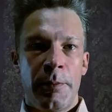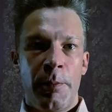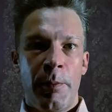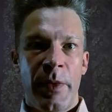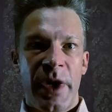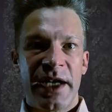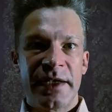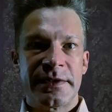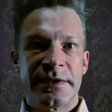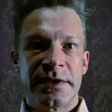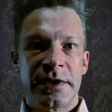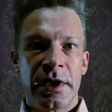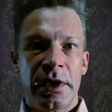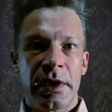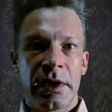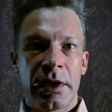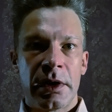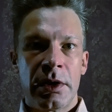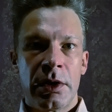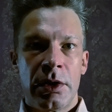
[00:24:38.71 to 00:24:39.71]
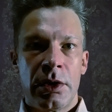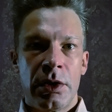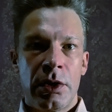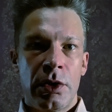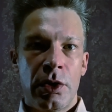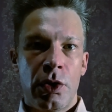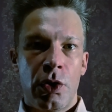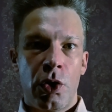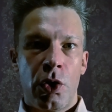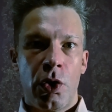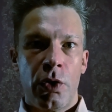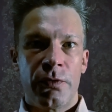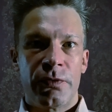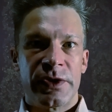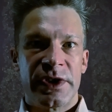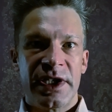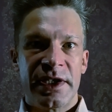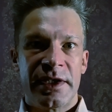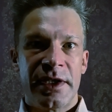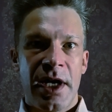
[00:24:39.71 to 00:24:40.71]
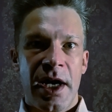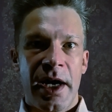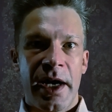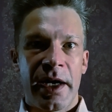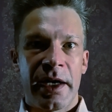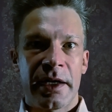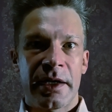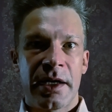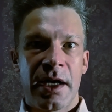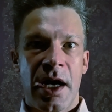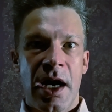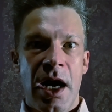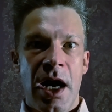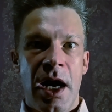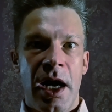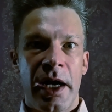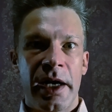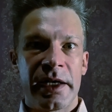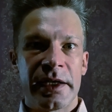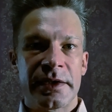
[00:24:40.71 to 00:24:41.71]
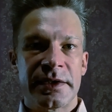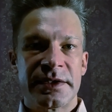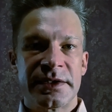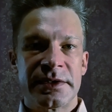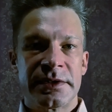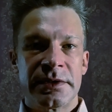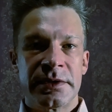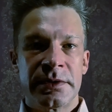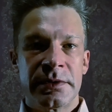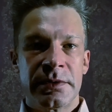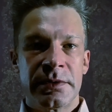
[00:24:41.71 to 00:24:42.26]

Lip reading: Master of the Dark Arts.